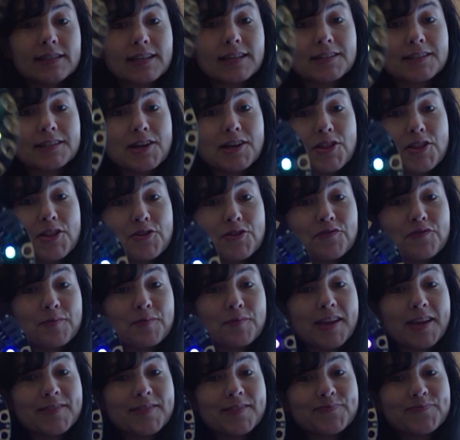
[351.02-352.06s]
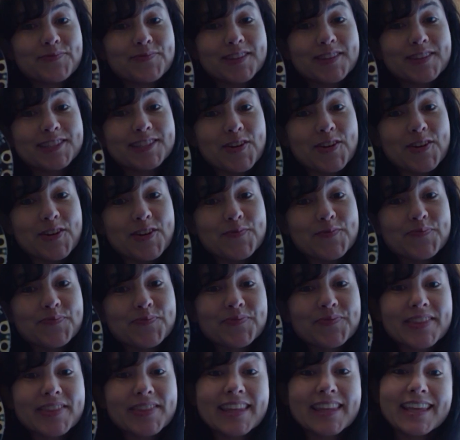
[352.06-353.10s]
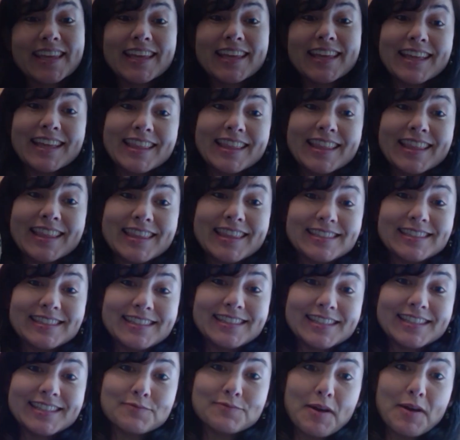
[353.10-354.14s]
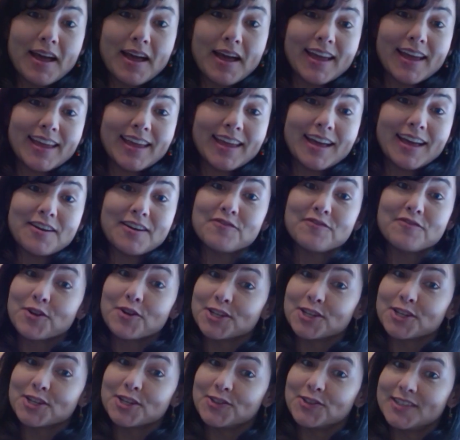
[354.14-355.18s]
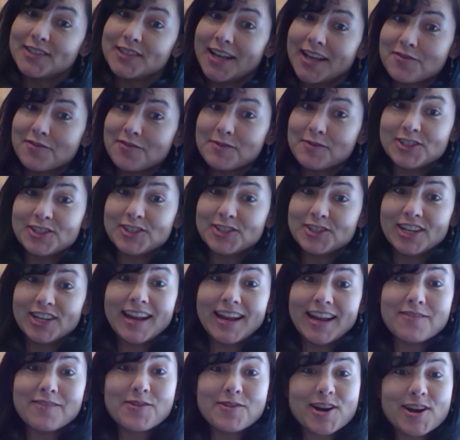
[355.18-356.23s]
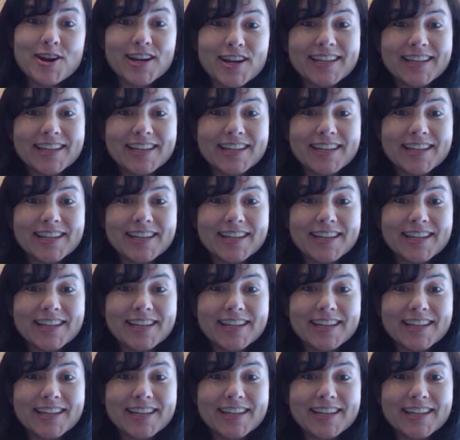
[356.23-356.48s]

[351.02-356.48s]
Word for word: the color for me. So this is my uh, fortune teller machine at work.